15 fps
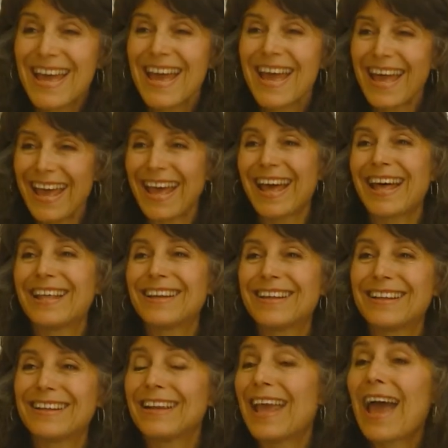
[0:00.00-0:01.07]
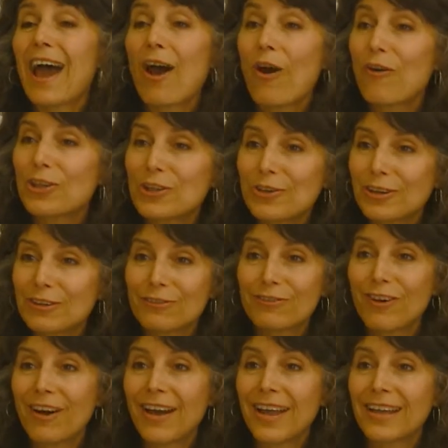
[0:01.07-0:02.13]
And now you can
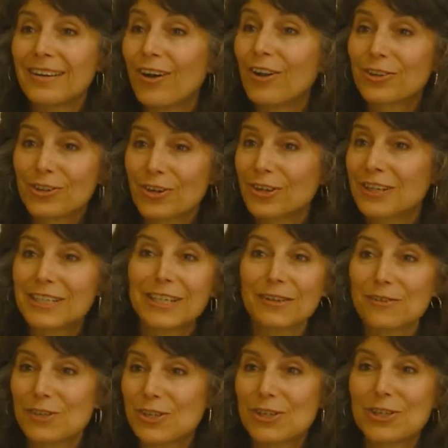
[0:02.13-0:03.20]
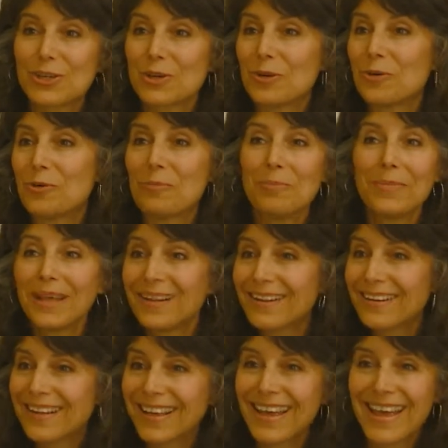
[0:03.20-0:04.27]
find alternatives to
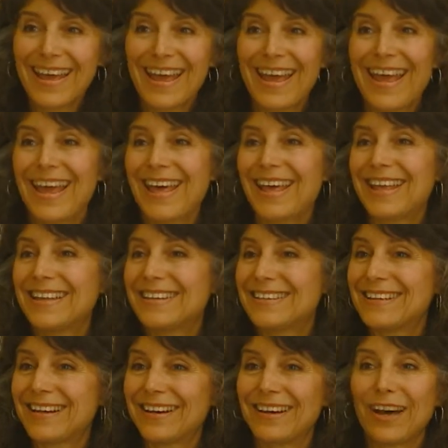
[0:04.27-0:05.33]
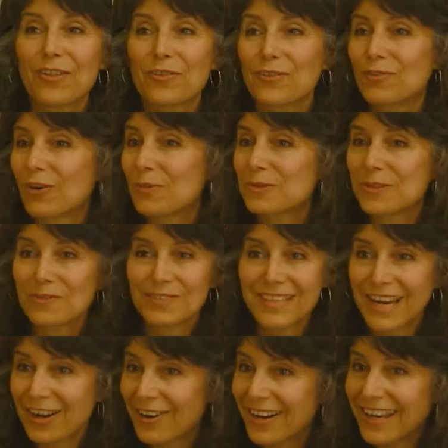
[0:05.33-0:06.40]
milk and uh, other forms of
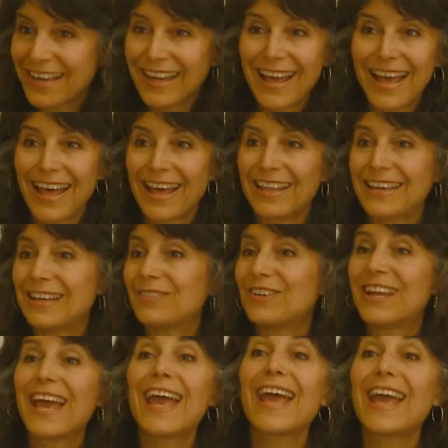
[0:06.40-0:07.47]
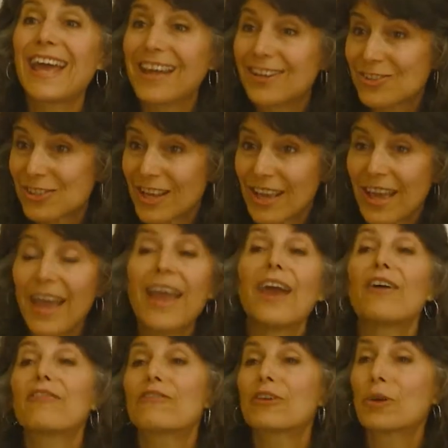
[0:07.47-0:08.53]
dairy and even eggs
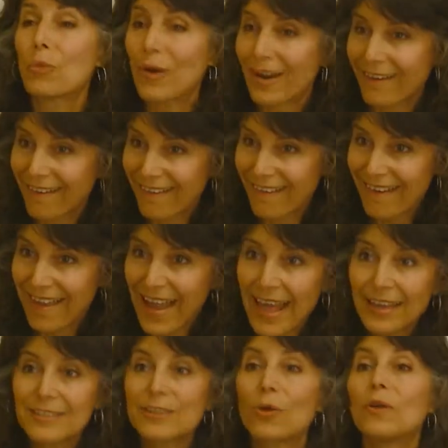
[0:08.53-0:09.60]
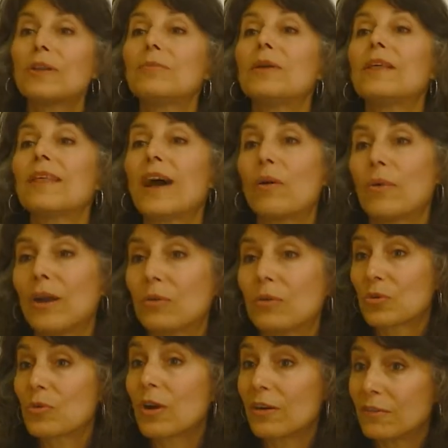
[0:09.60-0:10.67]
everywhere. And it's going to be that way
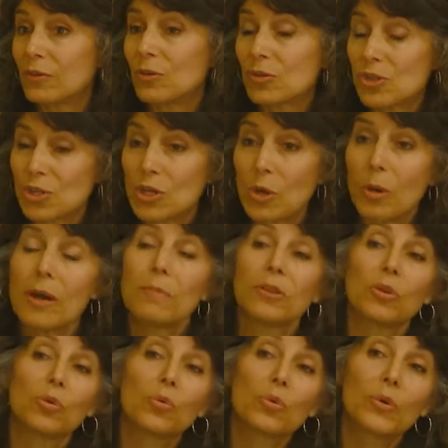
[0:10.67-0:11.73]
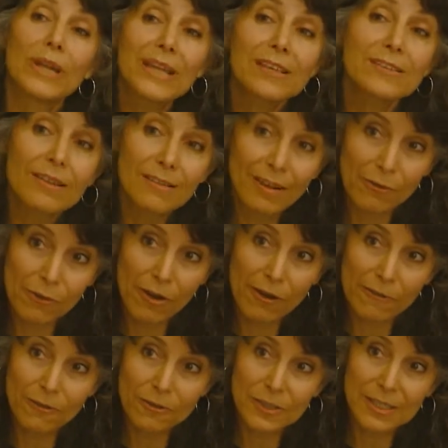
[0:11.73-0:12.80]
raw foods too. The reason that raw
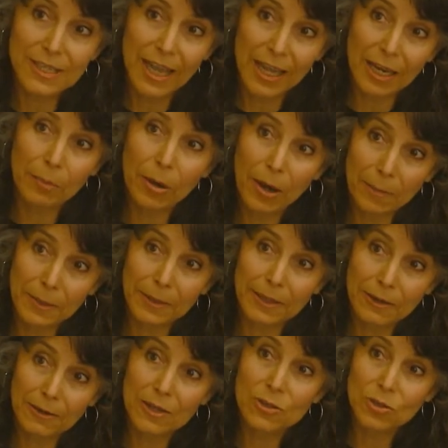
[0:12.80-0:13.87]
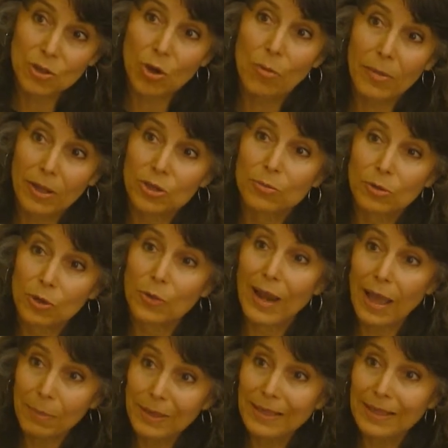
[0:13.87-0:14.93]
foods is gaining popularity so much more
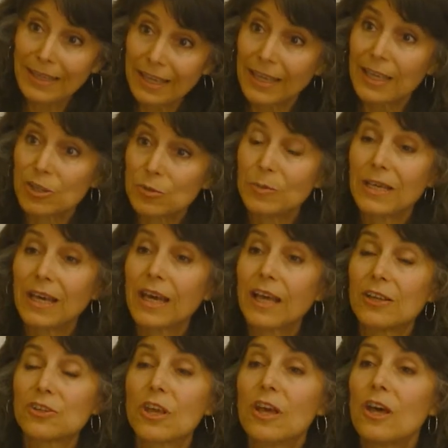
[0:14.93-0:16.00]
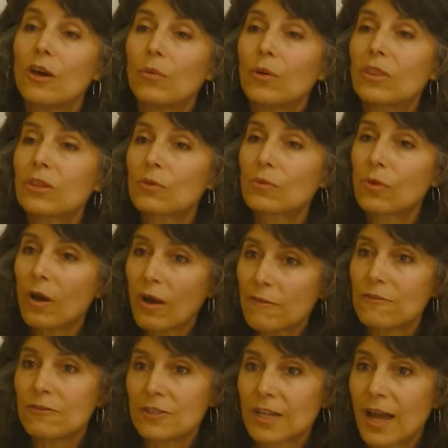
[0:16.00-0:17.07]
rapidly is because with the raw
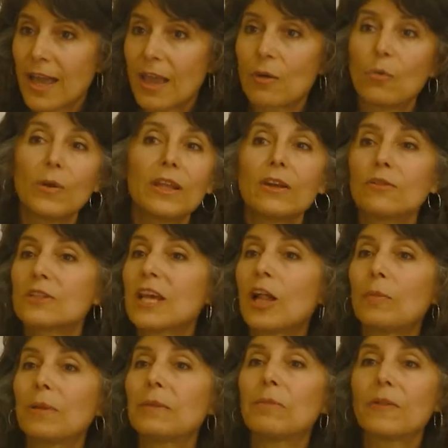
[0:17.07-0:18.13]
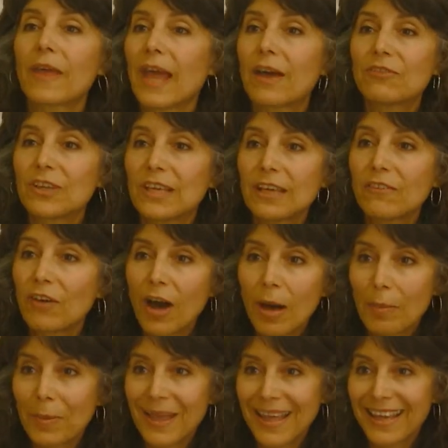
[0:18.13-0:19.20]
food diet, we don't tell people they have to give
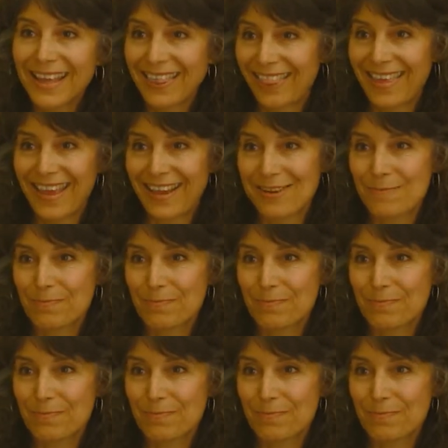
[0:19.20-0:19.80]
up anything.